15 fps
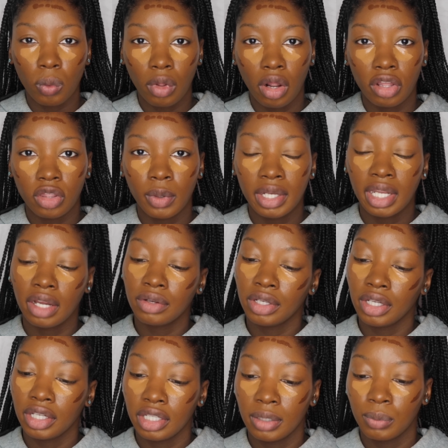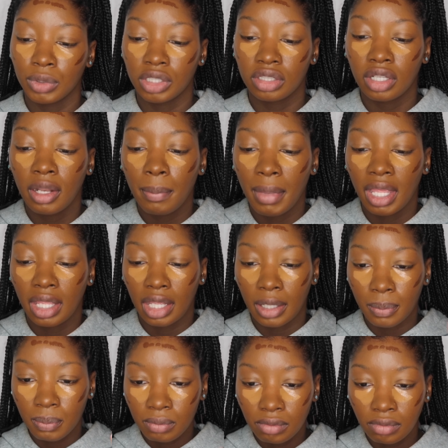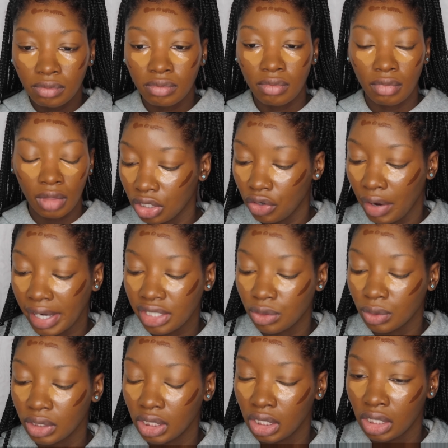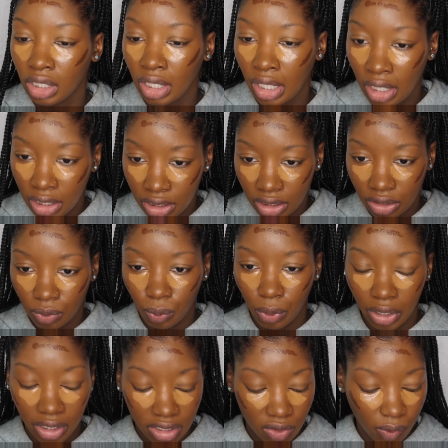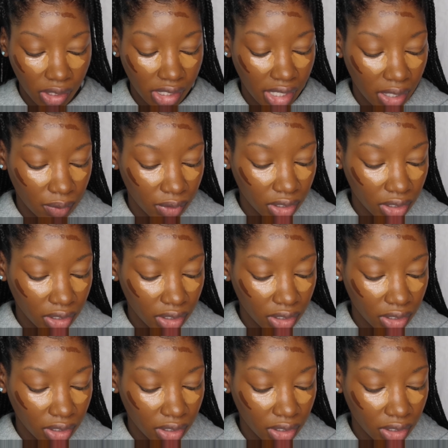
all the way down here. And then we're just going to make it gradually just work its way down